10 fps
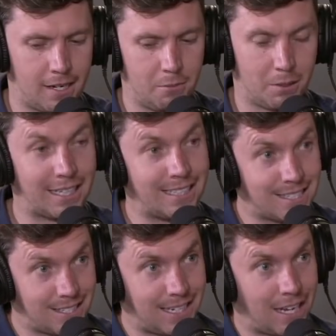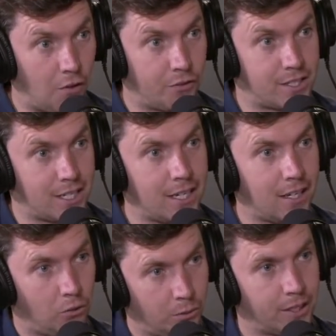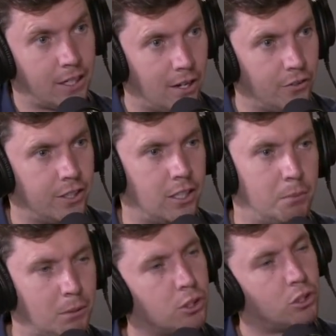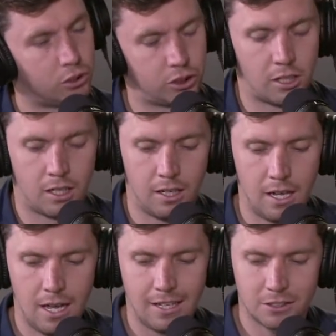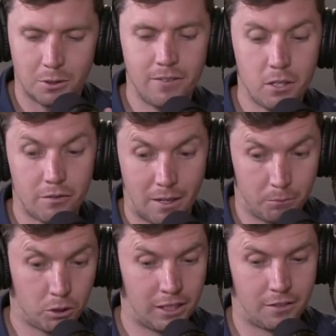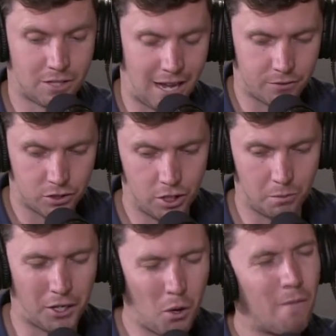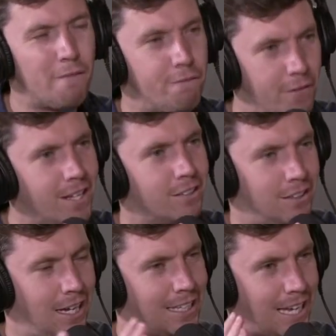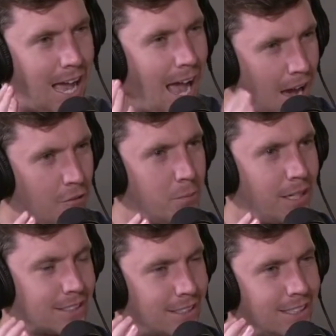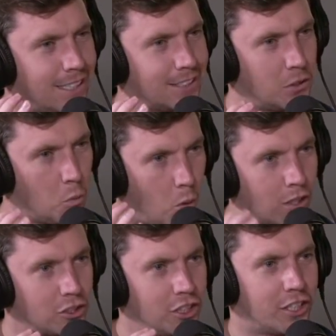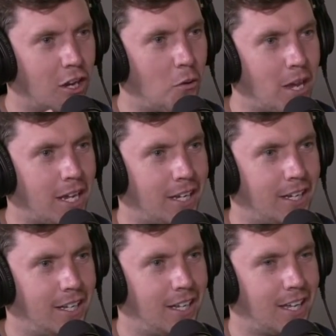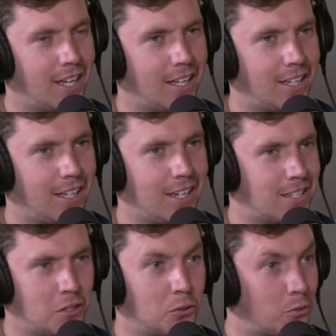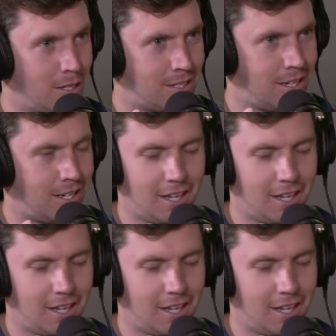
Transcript: in, but I didn't see it on the tee only when I got there. But it was a good shot. So even though I'm lucky enough to have 2, I don't feel like I have, because I think to watch it go in is the ultimate, isn't it?